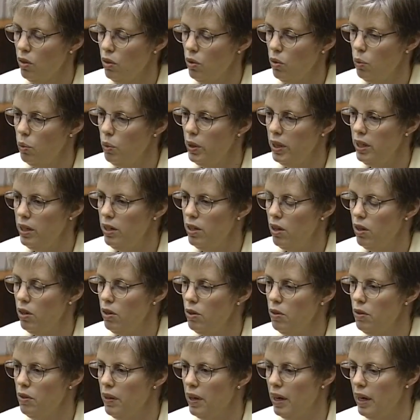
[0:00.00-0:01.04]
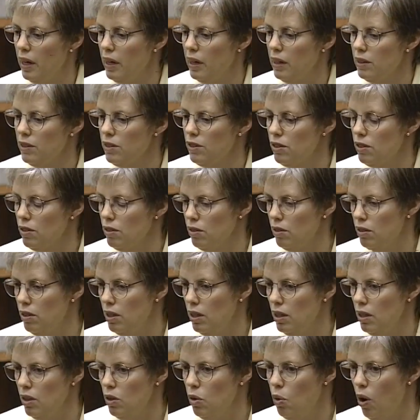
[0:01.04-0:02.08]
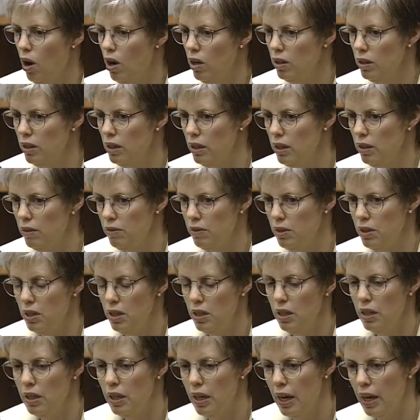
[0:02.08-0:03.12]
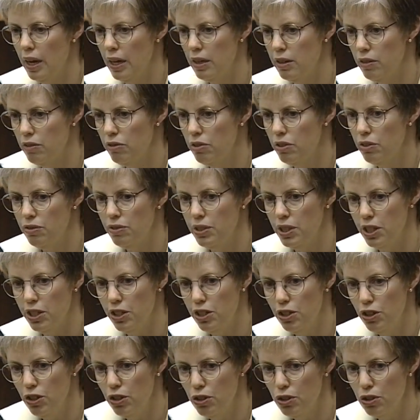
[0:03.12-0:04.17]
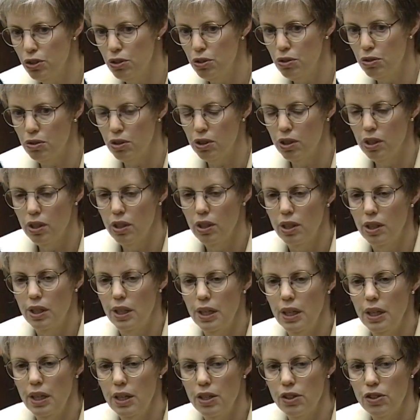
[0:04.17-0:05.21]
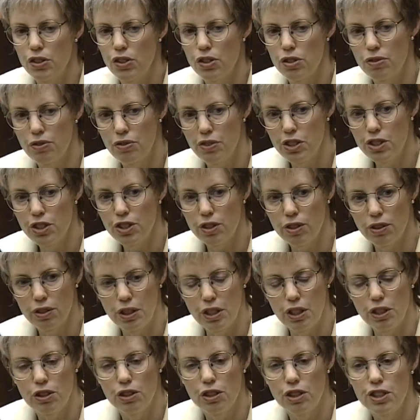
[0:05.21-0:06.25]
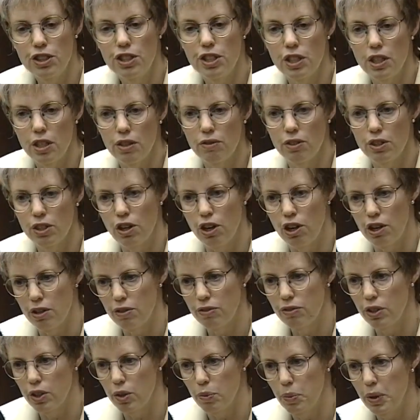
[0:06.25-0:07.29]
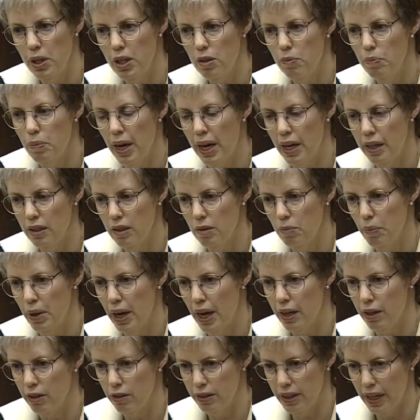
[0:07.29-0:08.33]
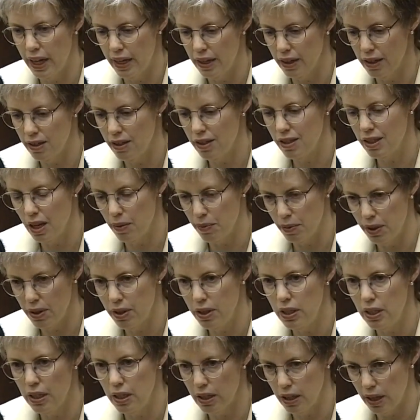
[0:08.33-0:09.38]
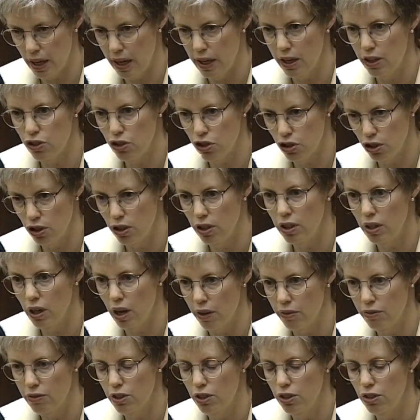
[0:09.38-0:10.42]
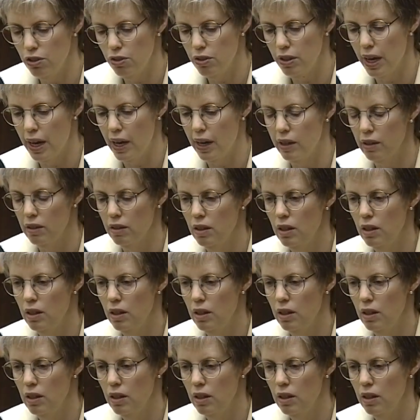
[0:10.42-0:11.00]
We know that the quality of the DNA in 52 is sufficiently good to give an RFLP banding pattern. That is, some of the DNA is good enough to do that.